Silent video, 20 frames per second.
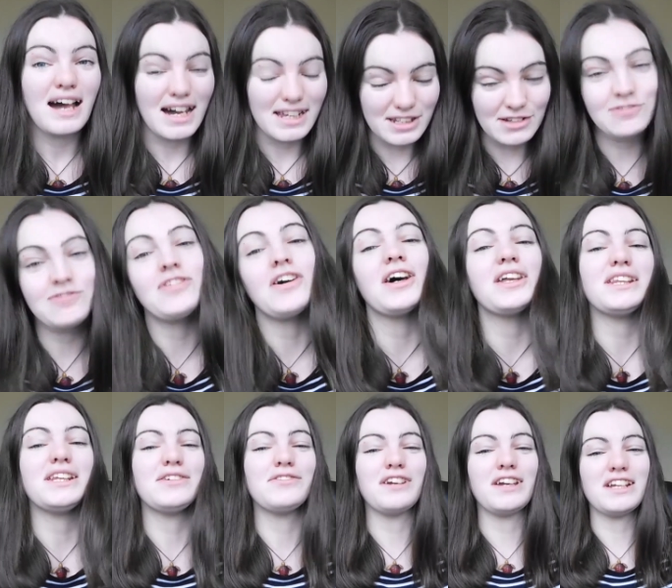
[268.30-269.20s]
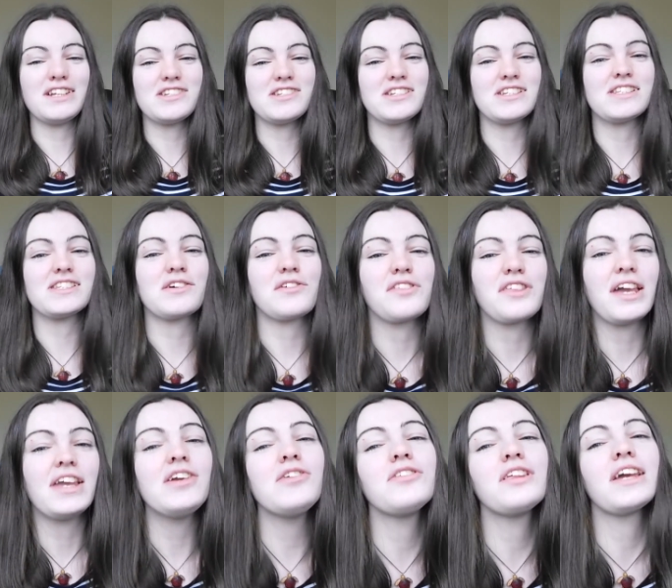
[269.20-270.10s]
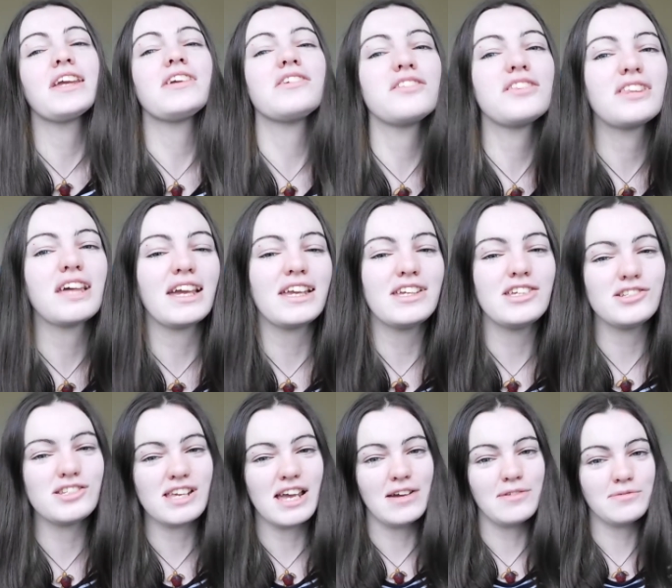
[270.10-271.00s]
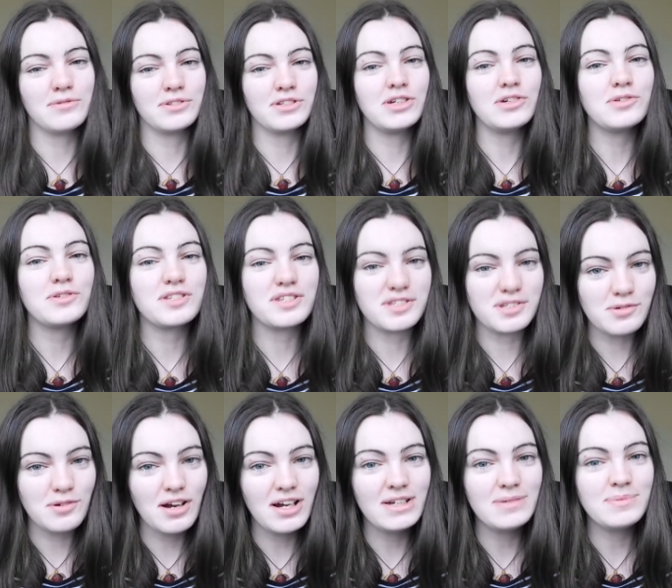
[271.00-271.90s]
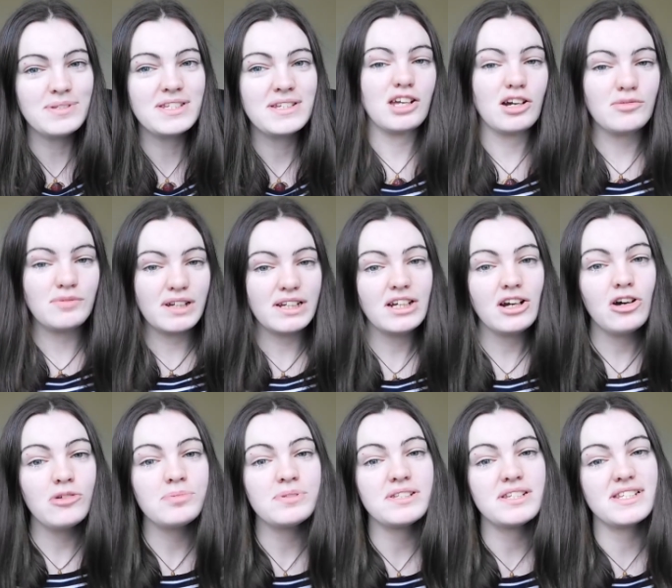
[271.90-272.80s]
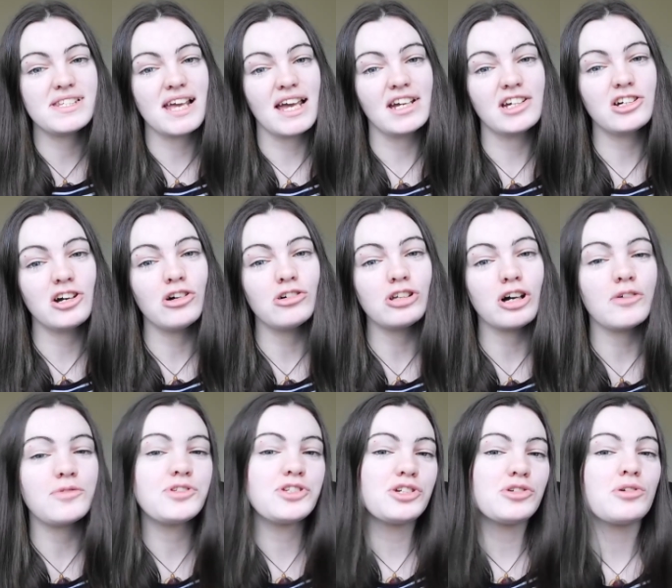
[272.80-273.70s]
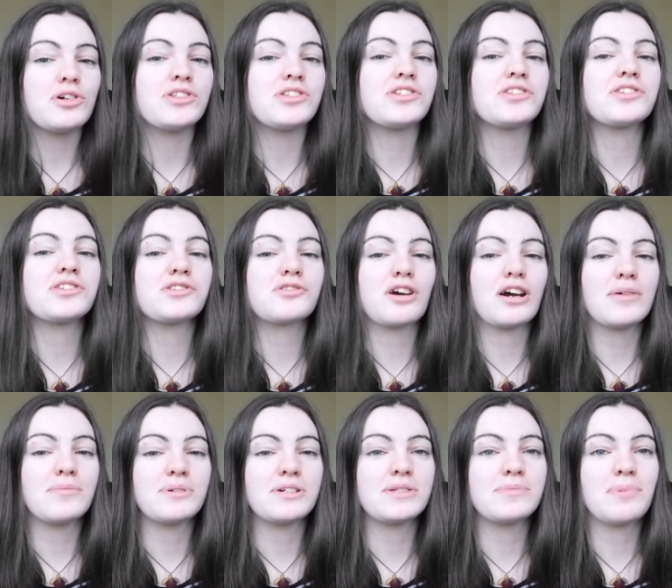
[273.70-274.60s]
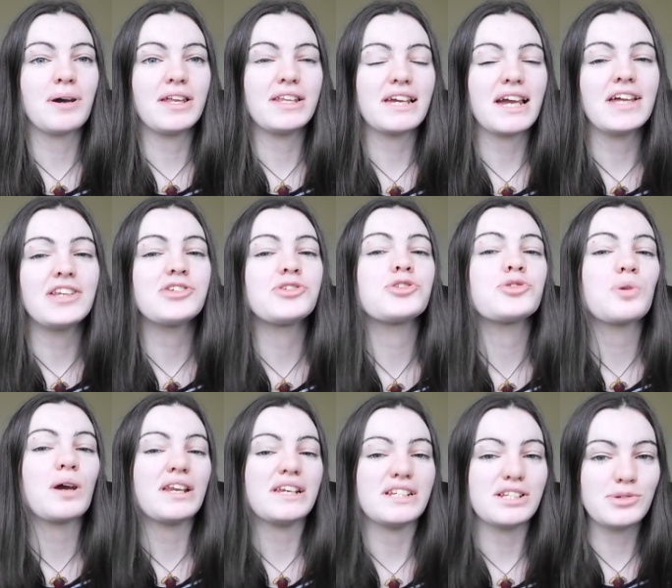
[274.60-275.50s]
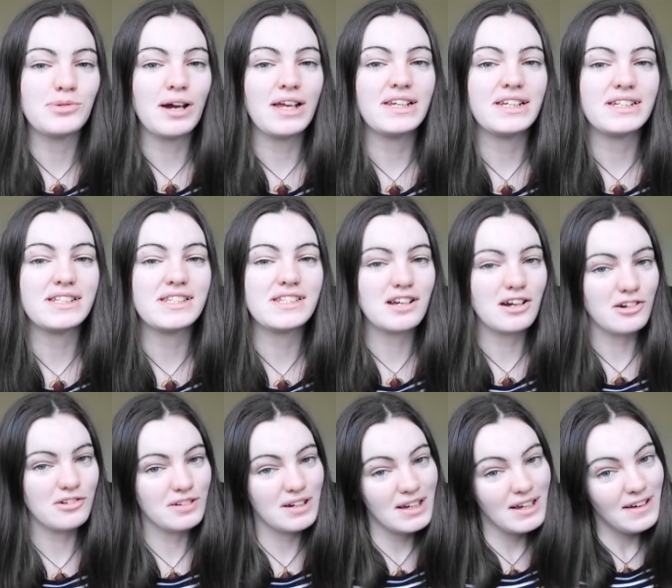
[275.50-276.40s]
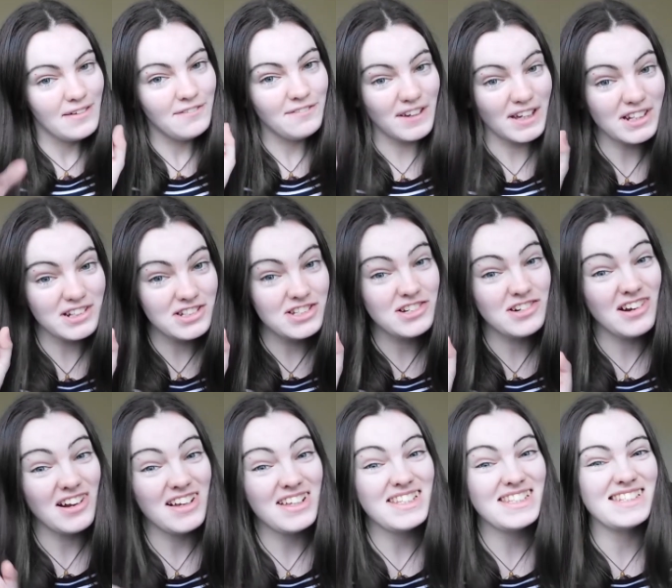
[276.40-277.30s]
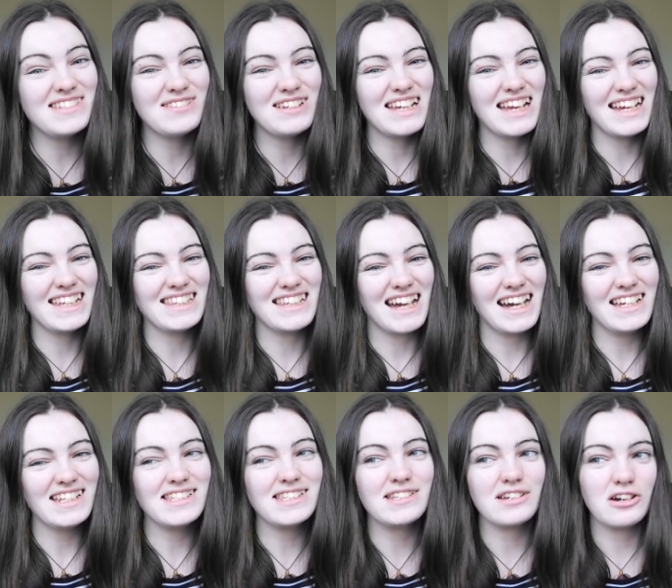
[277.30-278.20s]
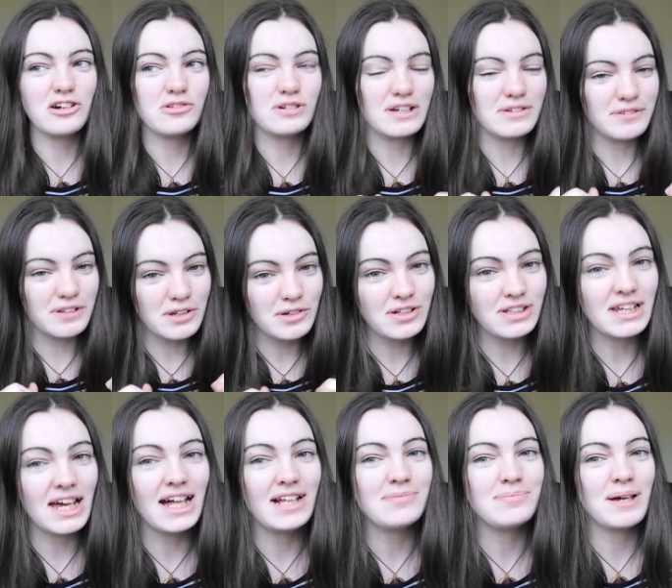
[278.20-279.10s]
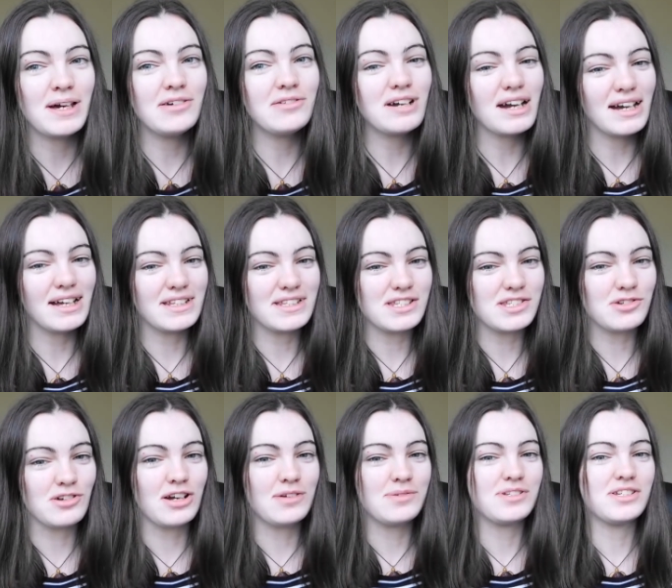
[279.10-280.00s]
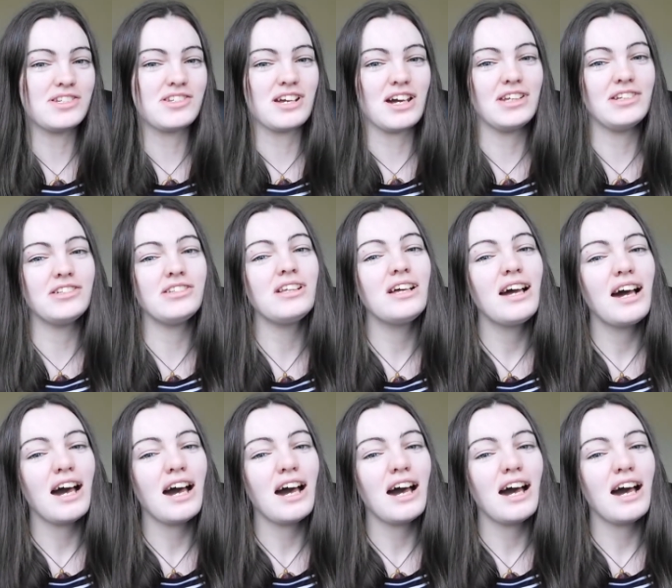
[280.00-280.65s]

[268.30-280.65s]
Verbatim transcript: and I finally reached it. So thank you, thank you, thank you to everyone who subscribes. So I'm really hoping to set a goal of 200 subscribers by the end of 2020. So fingers crossed we get that so if you can help out and subscribe to the channel